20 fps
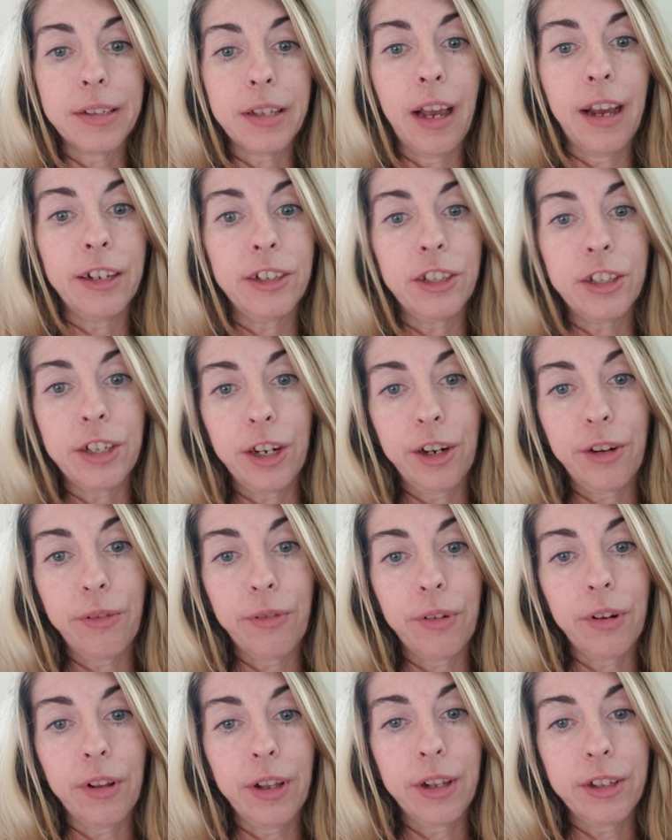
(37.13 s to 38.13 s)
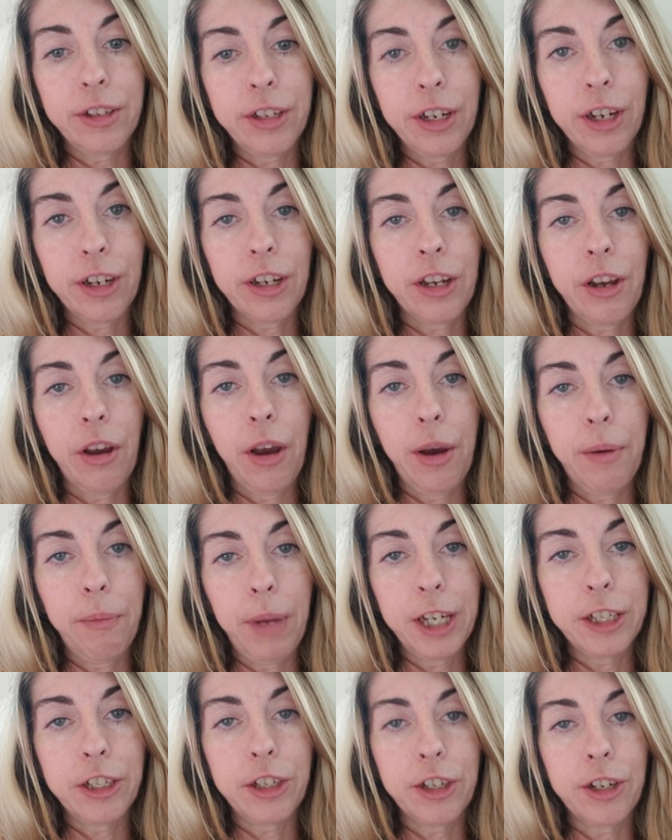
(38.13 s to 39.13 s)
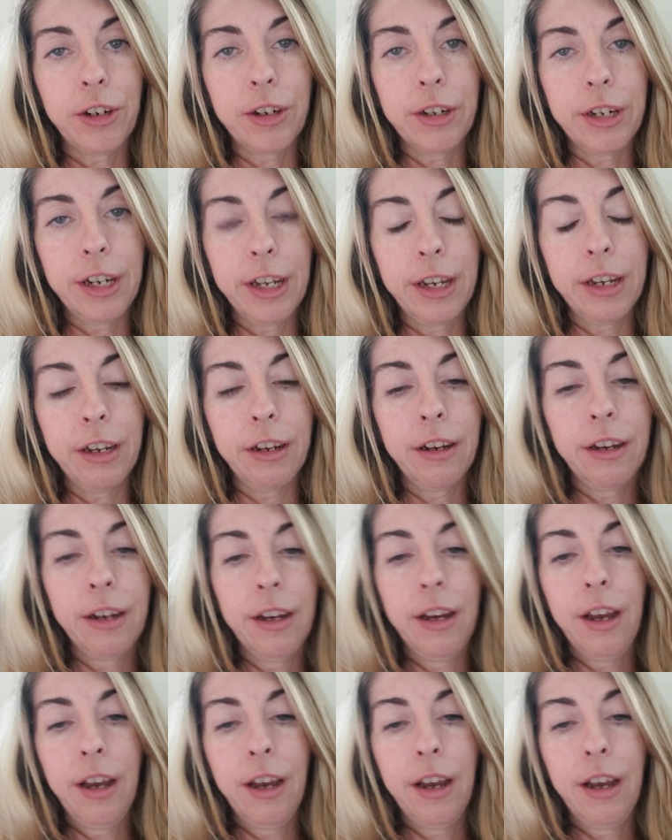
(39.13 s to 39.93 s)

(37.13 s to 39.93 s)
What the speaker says: I should have really took you on my journey.